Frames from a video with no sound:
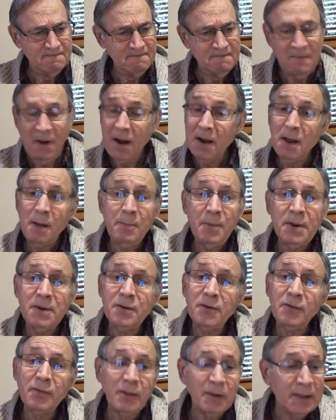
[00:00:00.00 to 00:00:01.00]
right up
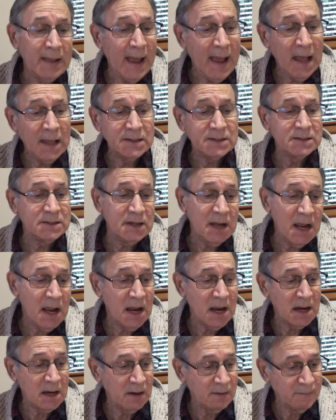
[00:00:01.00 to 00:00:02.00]
until the last
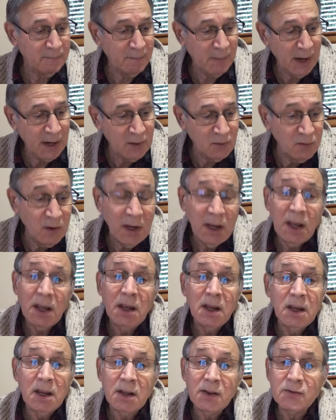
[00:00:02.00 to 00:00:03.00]
day of my
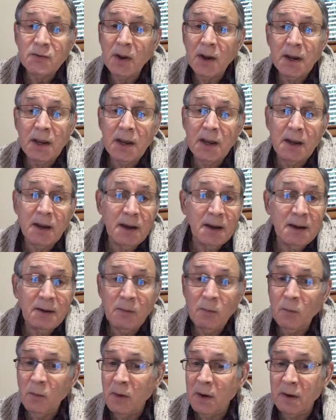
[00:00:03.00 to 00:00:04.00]
drinking, drugging,
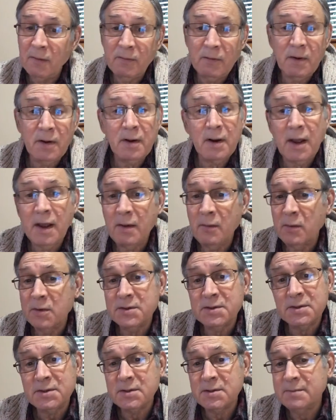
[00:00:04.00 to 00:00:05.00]
whatever it I
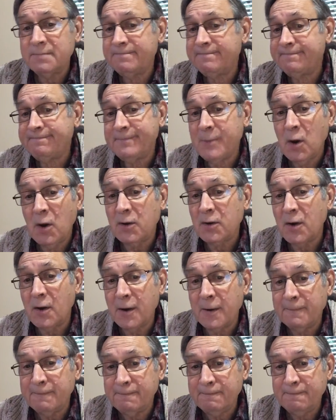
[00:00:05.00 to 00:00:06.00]
was hooked on."